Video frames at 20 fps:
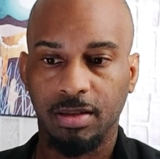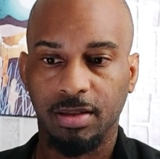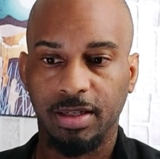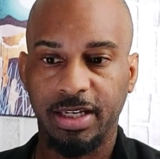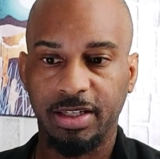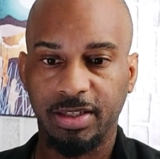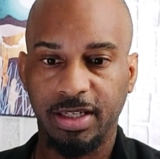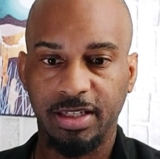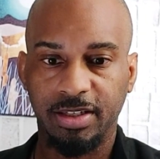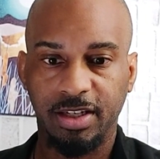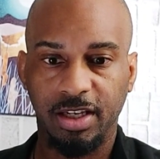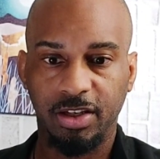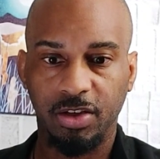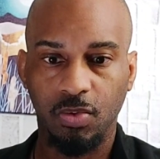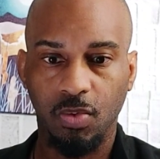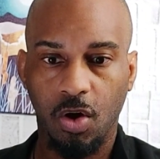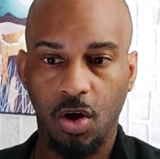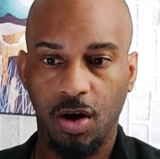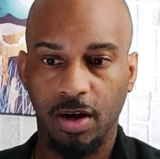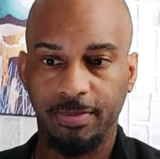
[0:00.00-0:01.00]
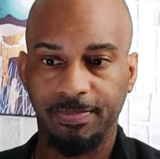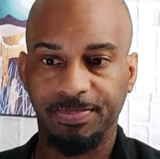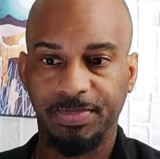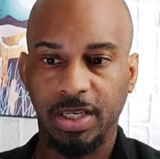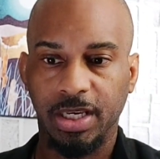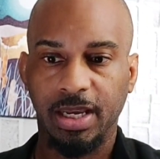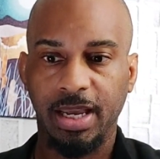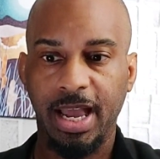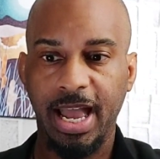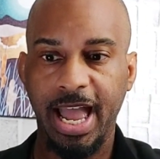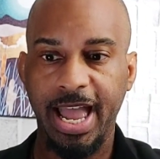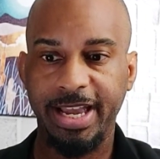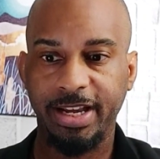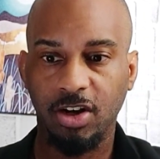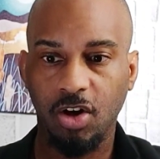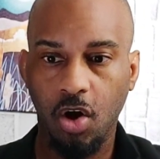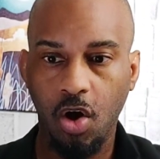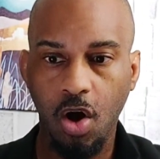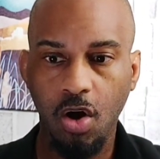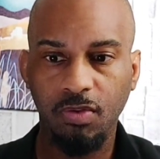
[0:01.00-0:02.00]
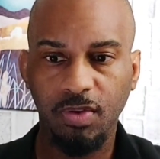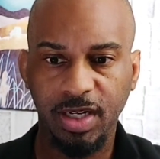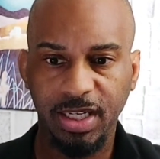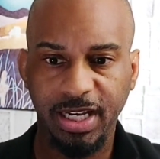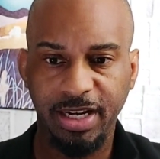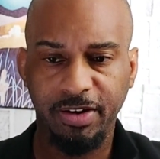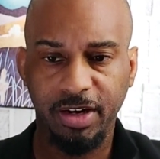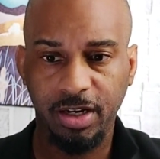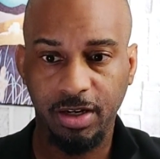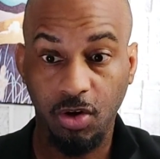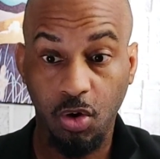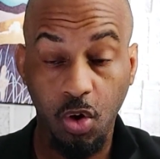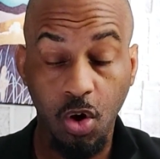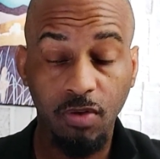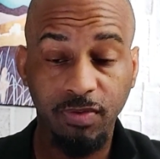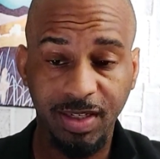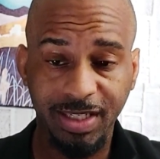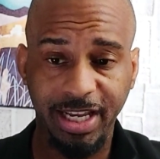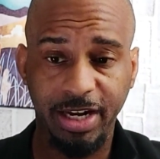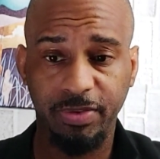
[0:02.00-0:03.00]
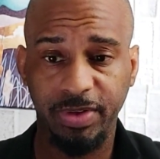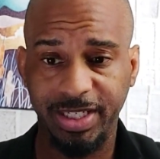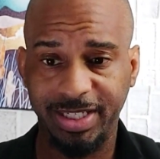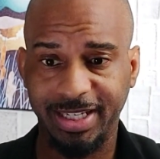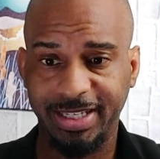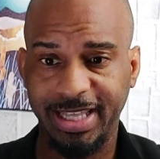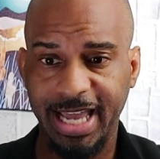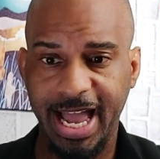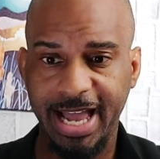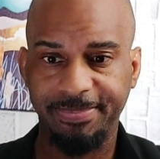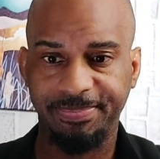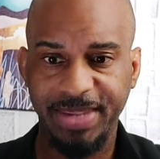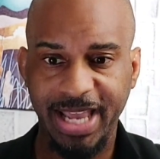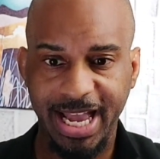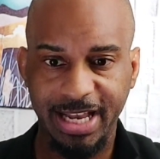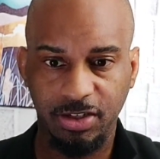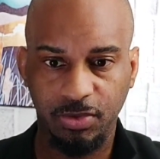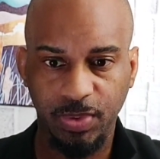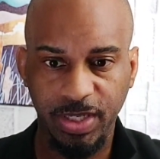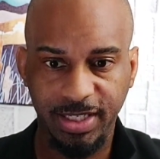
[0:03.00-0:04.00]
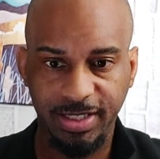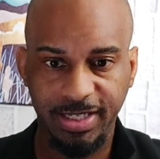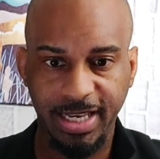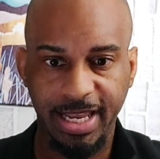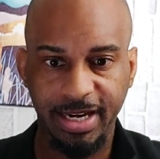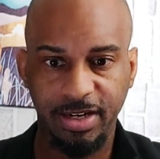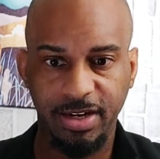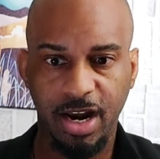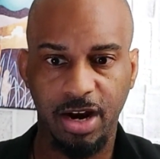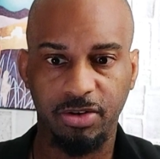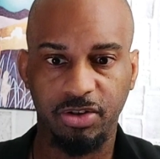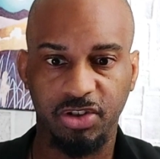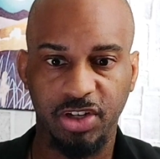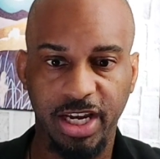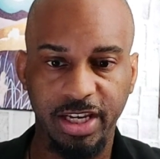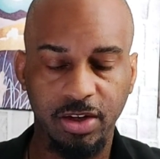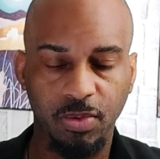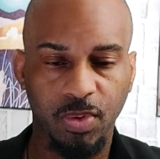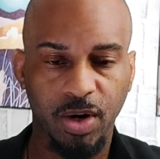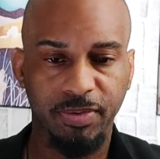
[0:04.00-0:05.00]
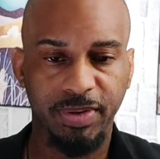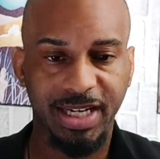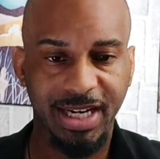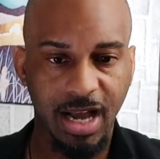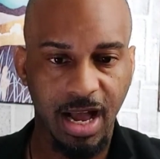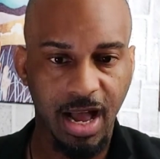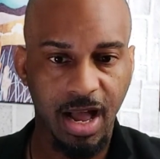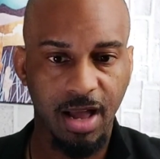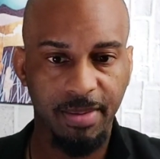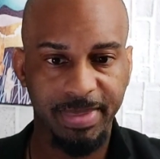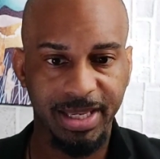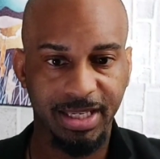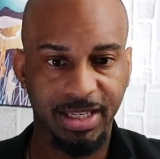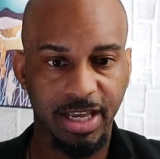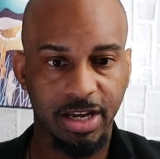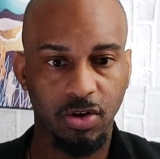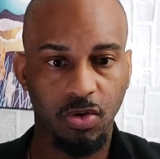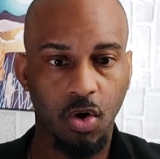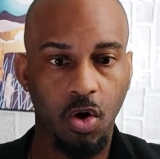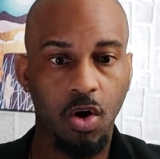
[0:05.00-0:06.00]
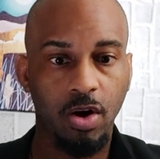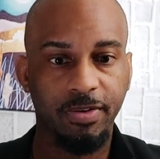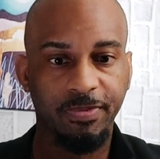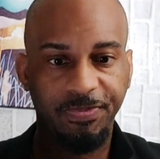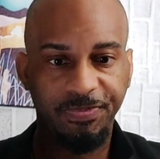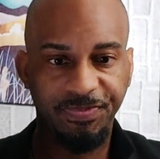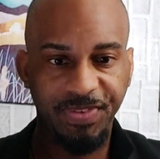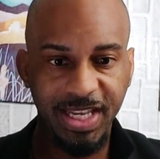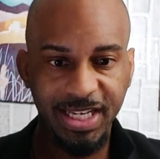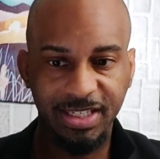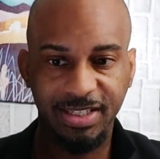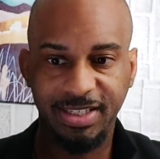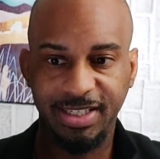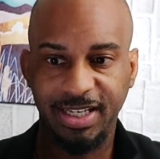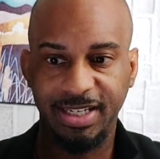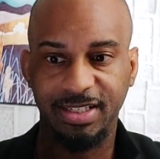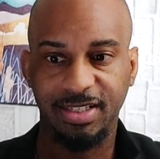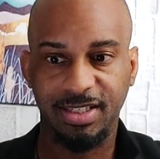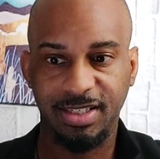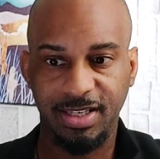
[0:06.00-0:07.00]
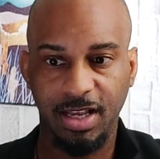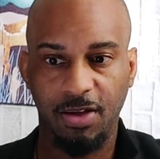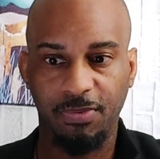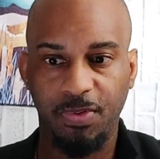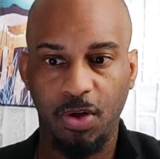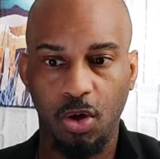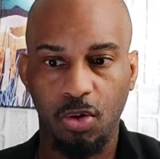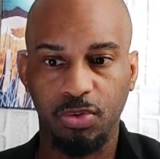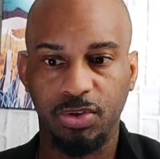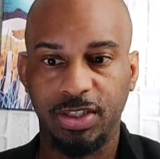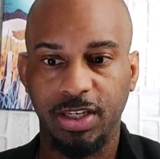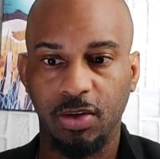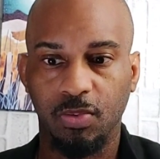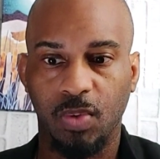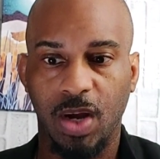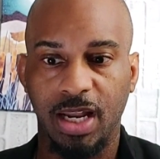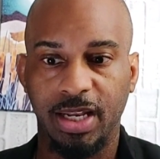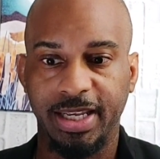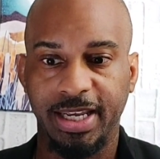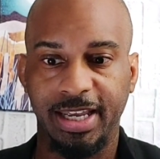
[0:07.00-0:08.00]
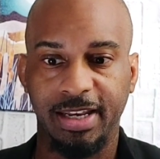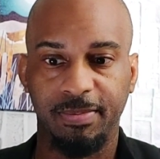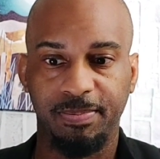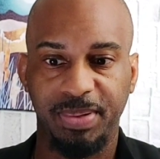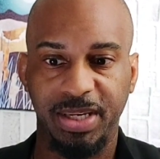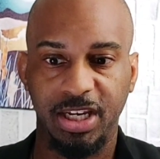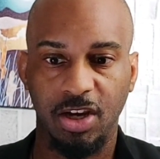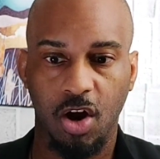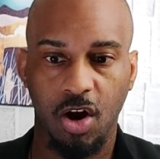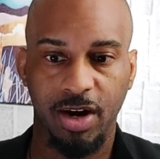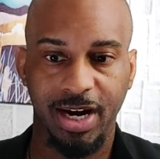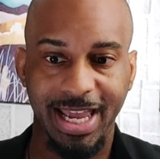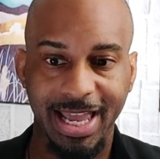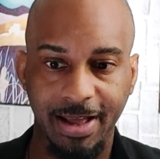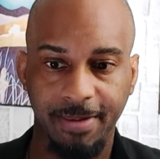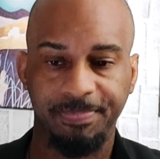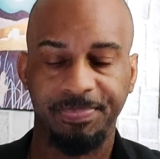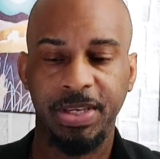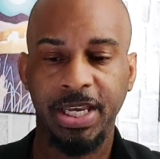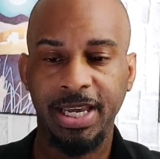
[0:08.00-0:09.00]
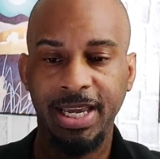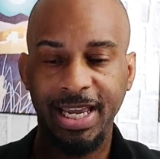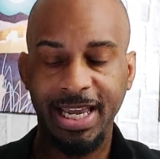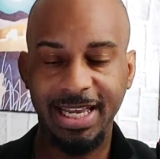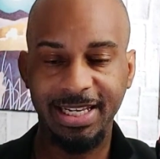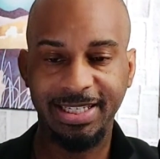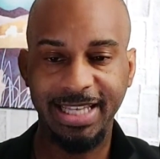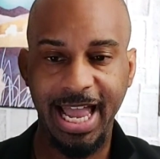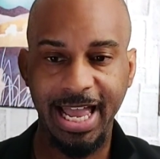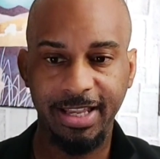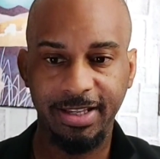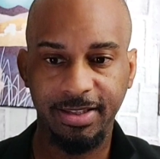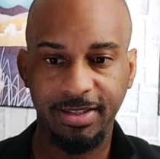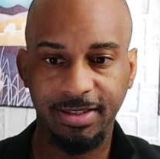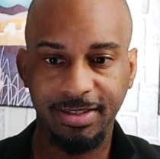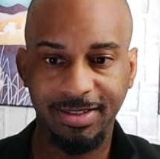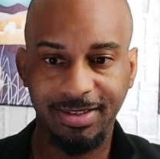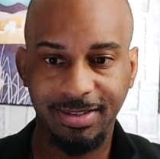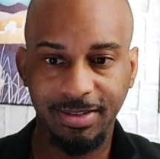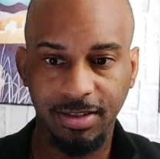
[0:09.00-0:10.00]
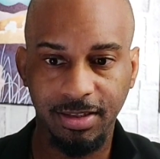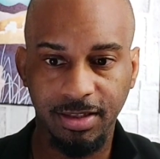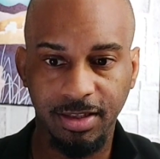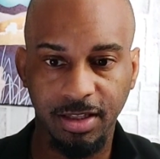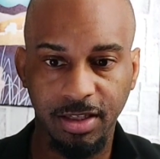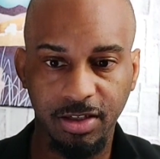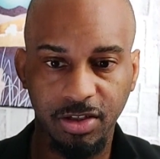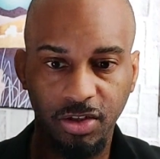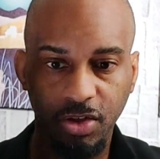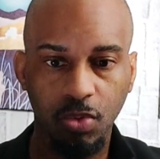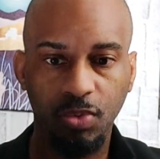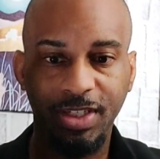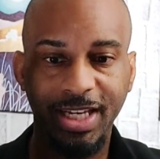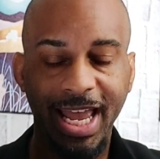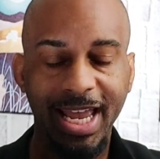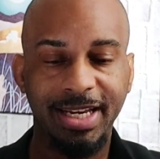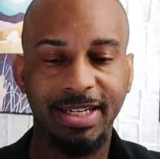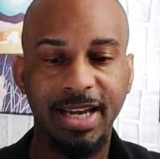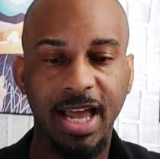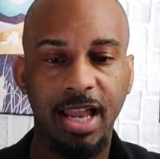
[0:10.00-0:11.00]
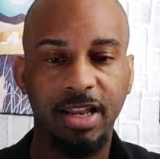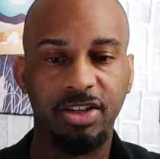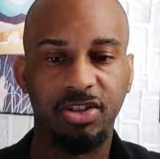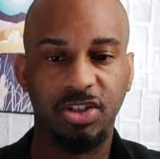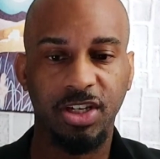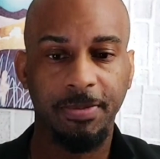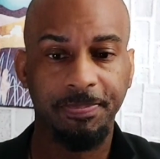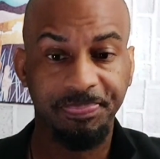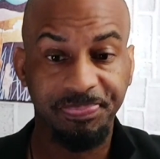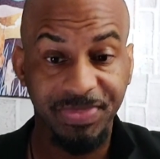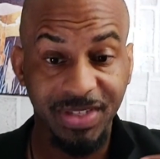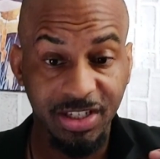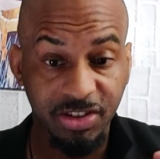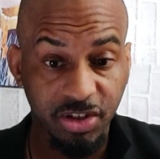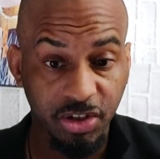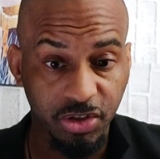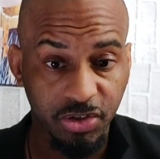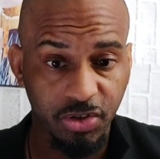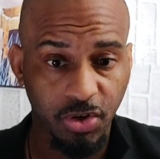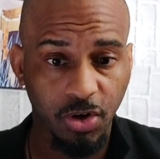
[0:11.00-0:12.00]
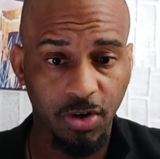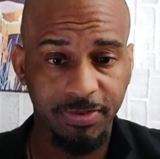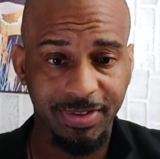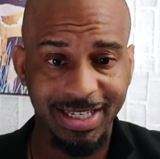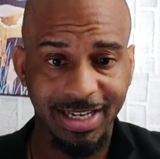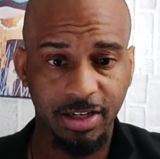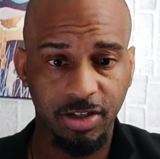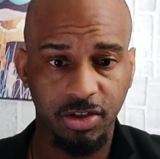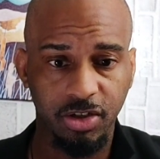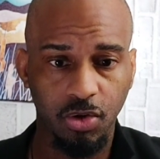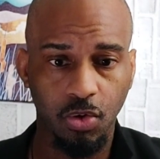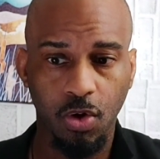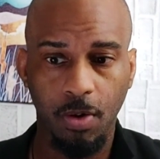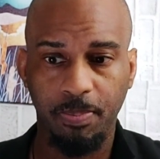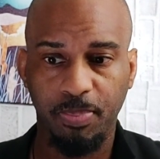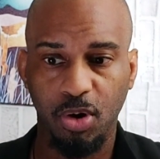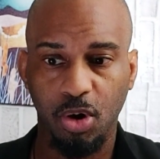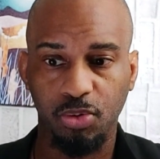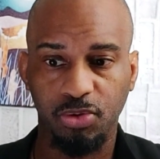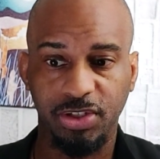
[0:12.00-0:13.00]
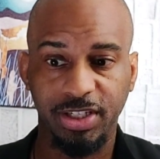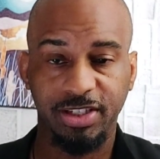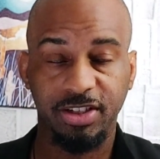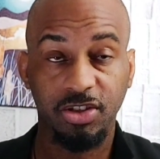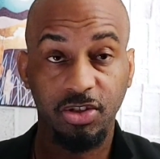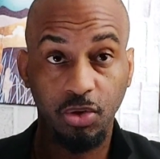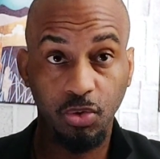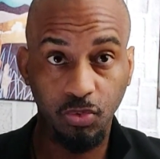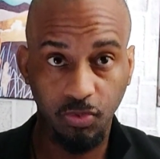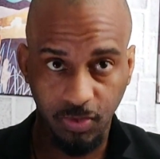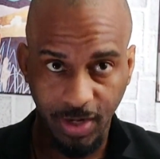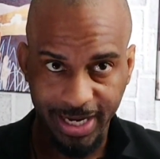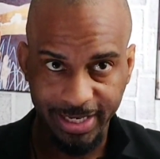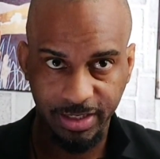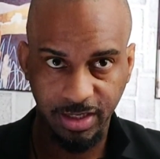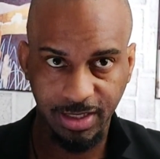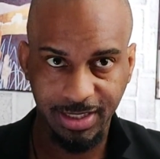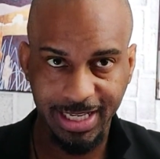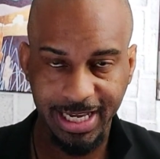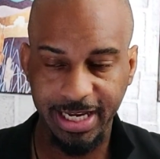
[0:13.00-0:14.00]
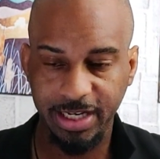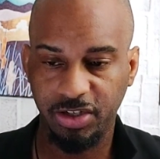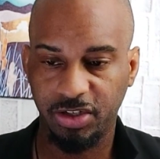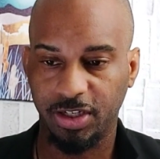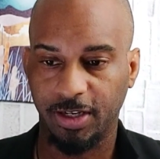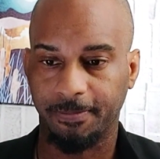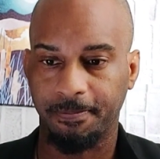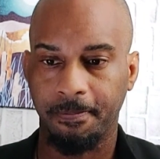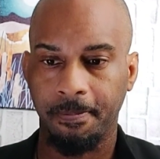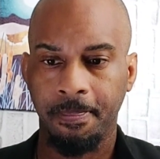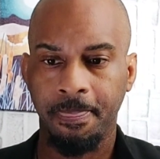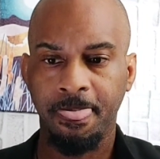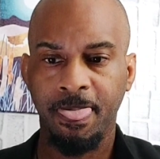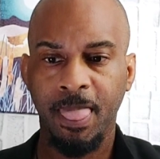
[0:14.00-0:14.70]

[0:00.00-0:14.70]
Let's continue on. A corollary to that, as we said in our January comment letter on FinCen's self-hosted wallet in PRM, is that the new technology deserves new approaches to regulation.